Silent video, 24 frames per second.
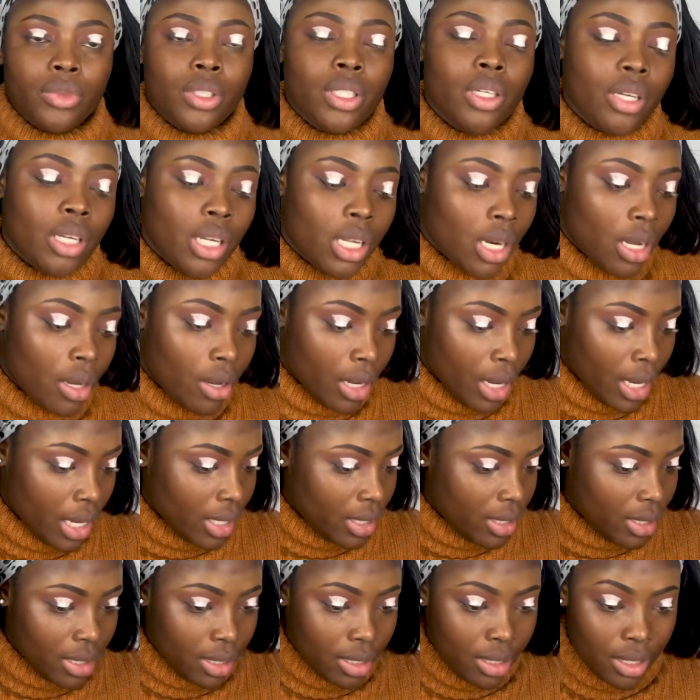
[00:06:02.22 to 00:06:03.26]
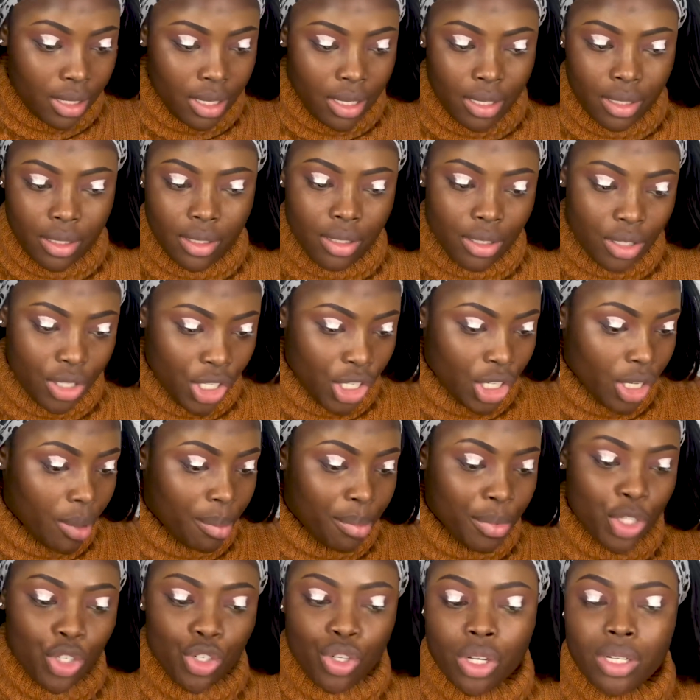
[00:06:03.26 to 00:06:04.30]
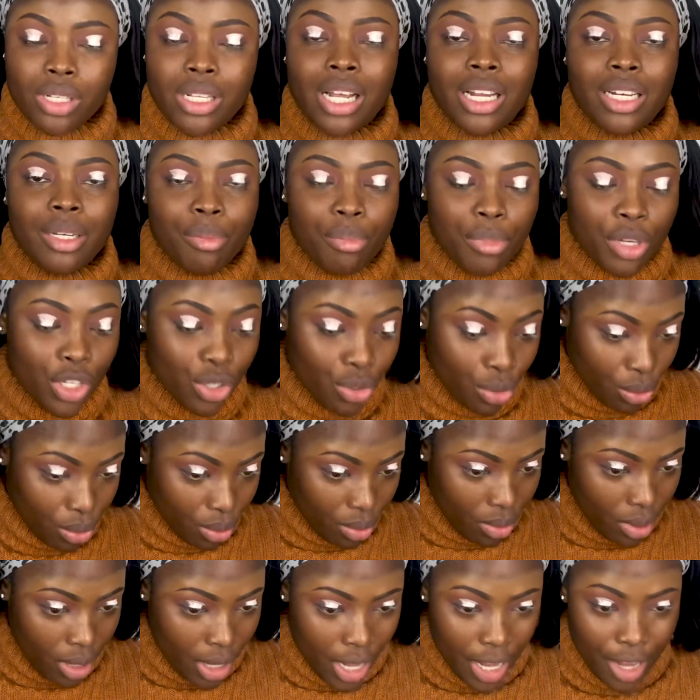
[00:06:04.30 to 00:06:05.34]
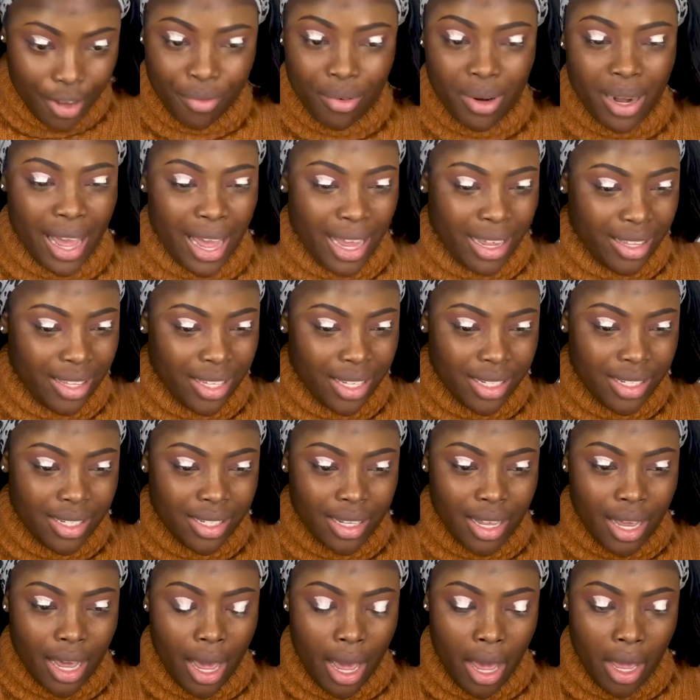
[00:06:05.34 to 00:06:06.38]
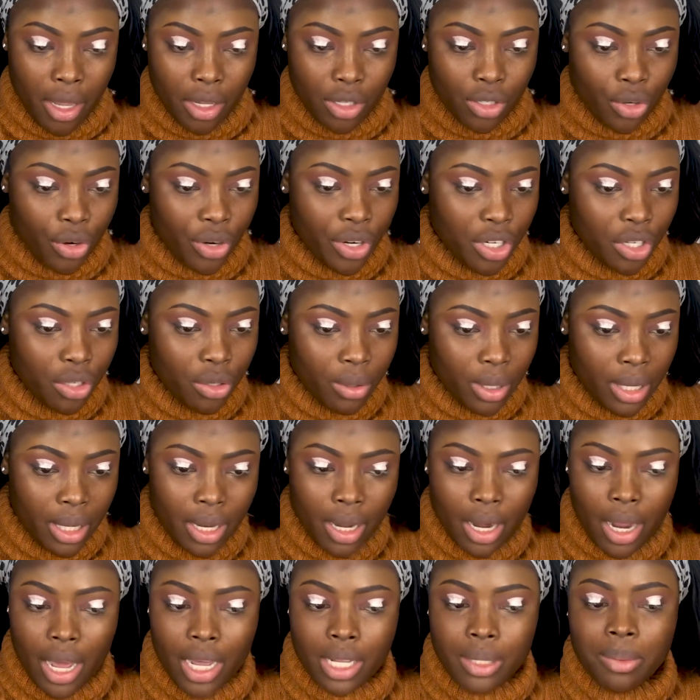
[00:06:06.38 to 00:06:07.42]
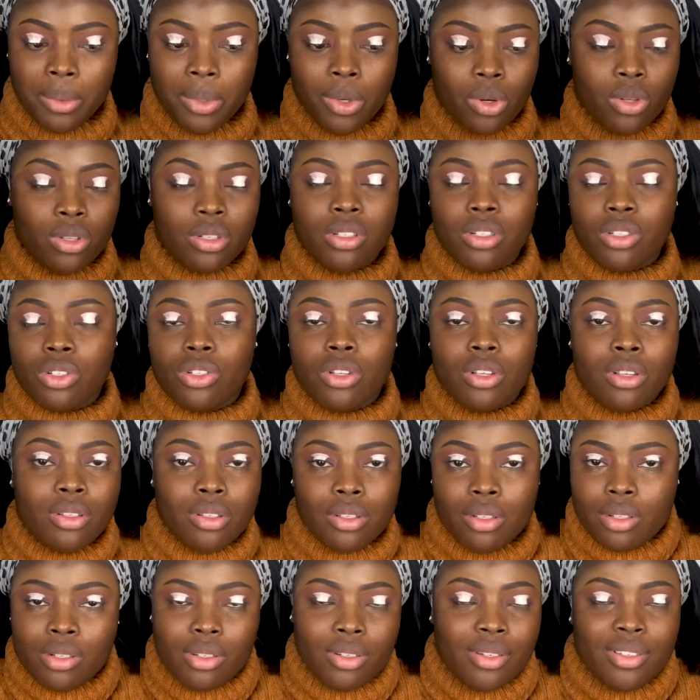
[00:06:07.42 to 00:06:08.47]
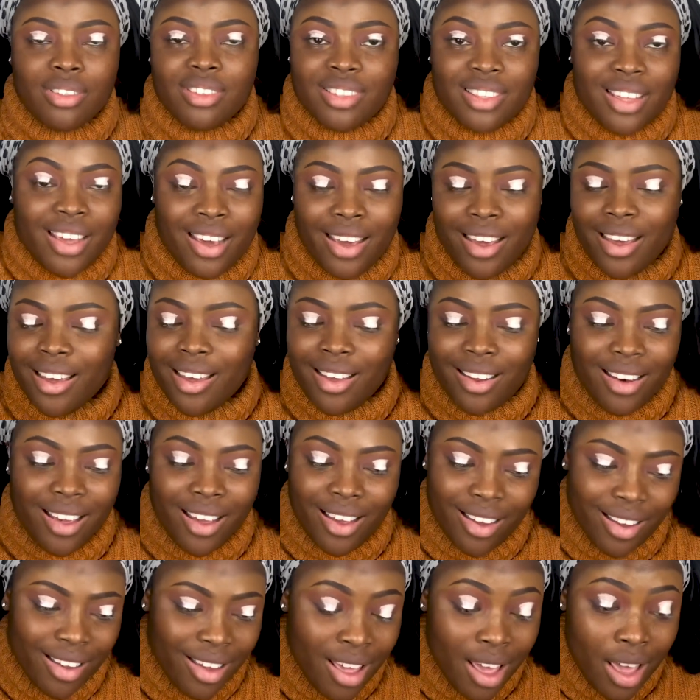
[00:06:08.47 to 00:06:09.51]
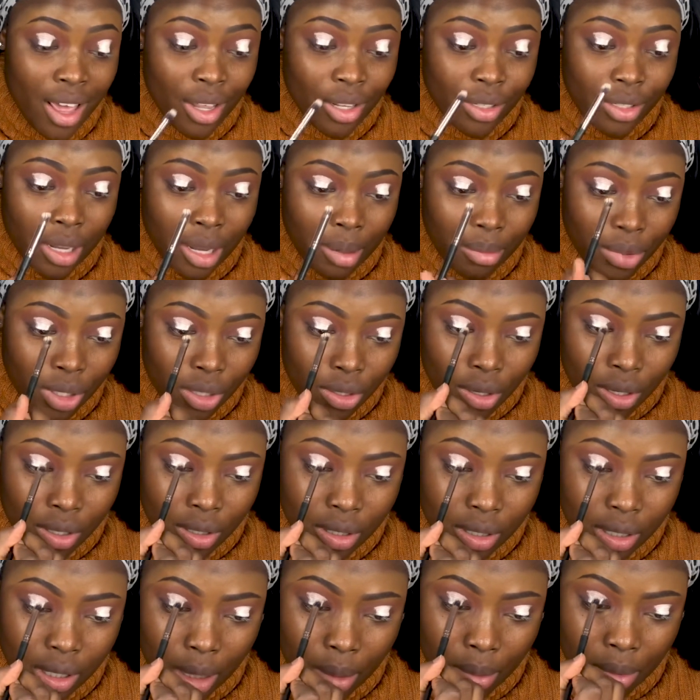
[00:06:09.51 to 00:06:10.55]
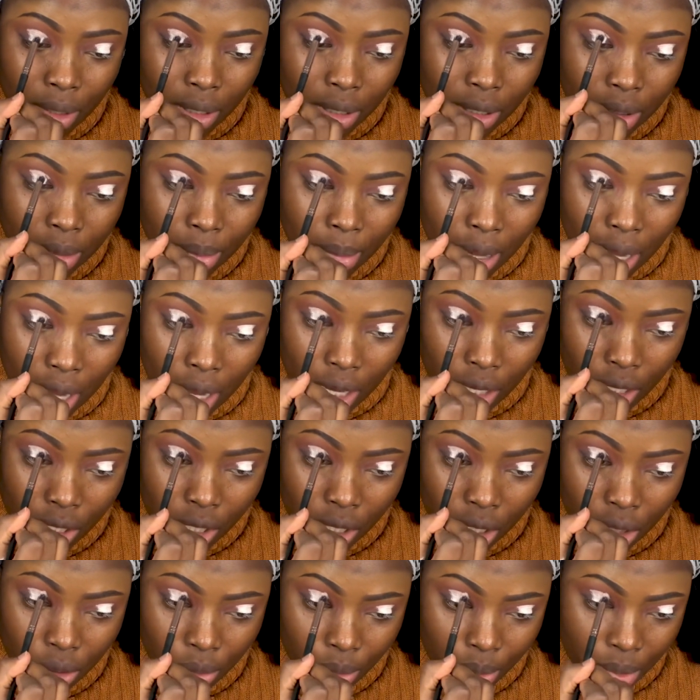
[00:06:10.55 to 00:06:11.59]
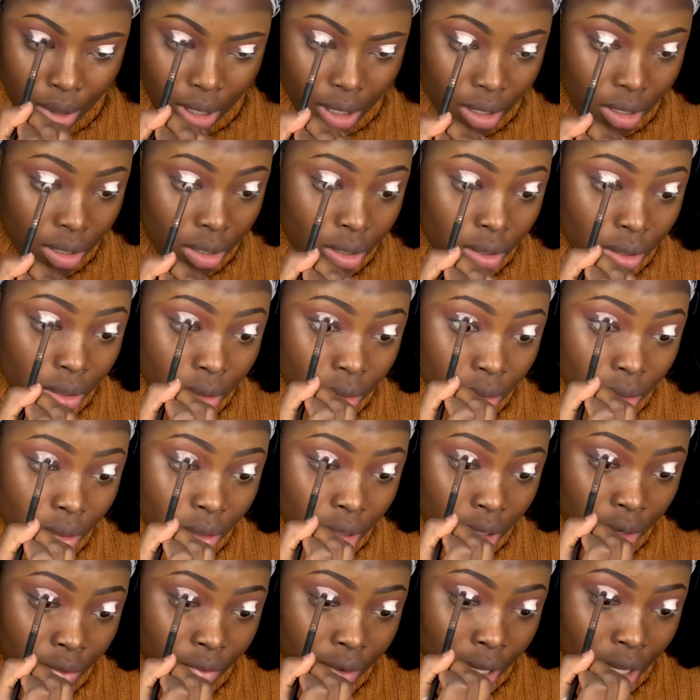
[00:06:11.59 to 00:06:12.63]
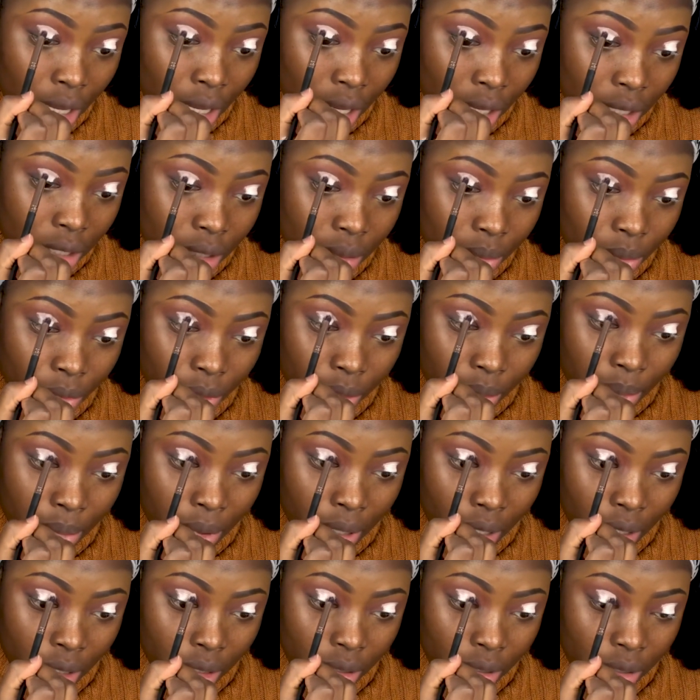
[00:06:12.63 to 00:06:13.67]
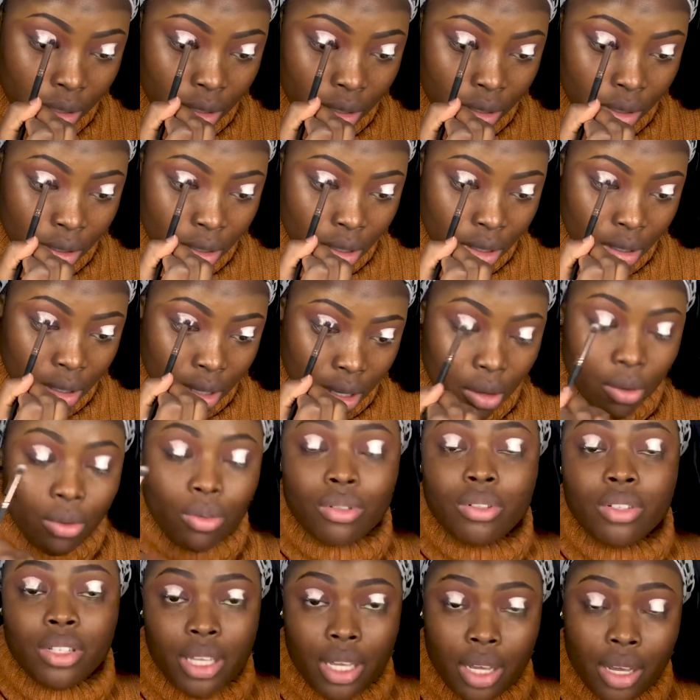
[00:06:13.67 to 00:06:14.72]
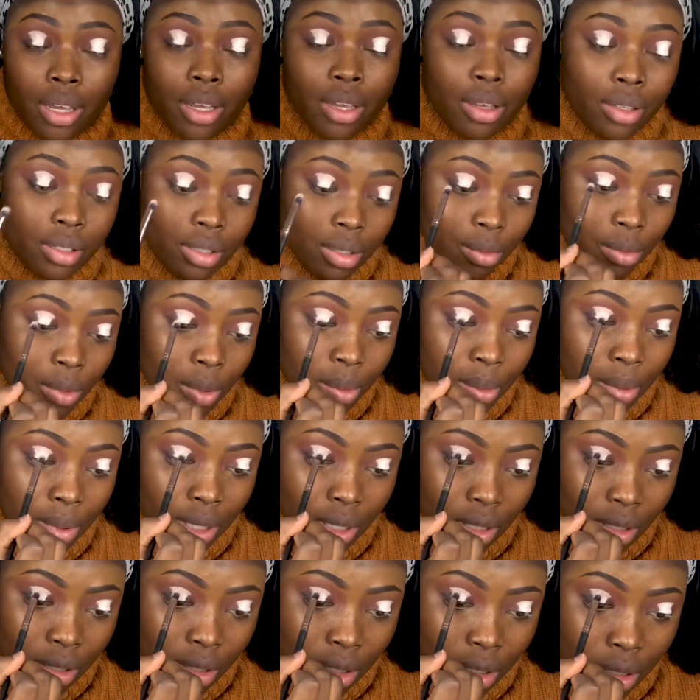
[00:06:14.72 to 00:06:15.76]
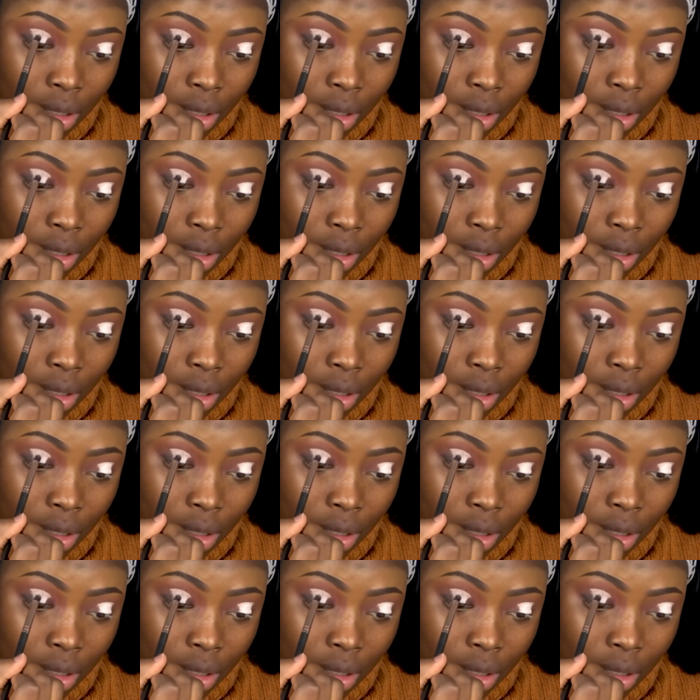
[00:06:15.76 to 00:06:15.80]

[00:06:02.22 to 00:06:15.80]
Okay, now guys, this is the shape. It's just at the middle. Even like this here, it's already looking nice because it's just there. So I'm just going to tap into my eyeshadow base to give it a smooth base, or to get a smooth base.